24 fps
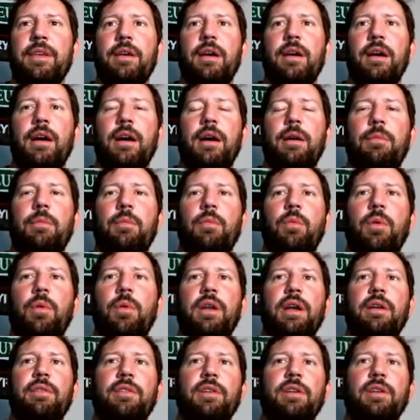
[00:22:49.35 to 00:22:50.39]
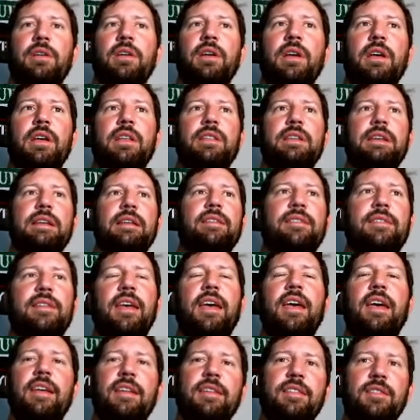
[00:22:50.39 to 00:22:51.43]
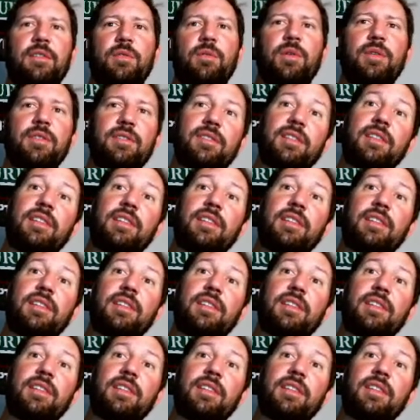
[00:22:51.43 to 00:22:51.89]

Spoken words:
whenever the intent was to